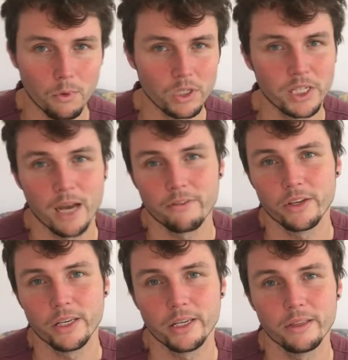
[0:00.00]
more
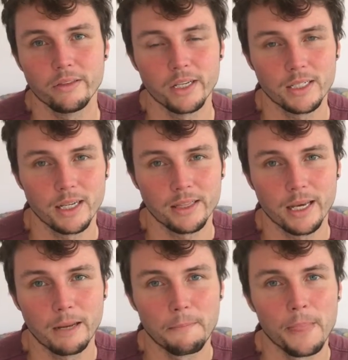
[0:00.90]
scuffing and things like
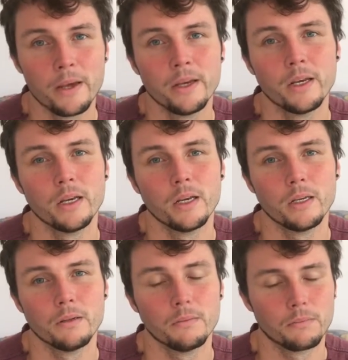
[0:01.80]
that,
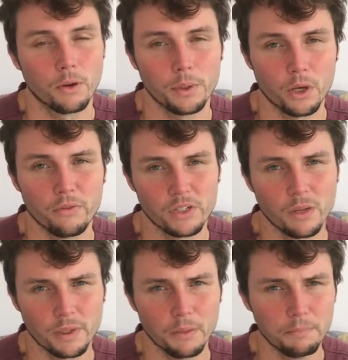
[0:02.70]
probably go for
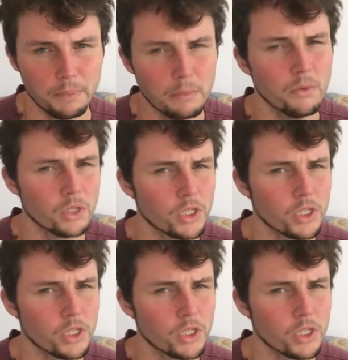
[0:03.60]
something a bit more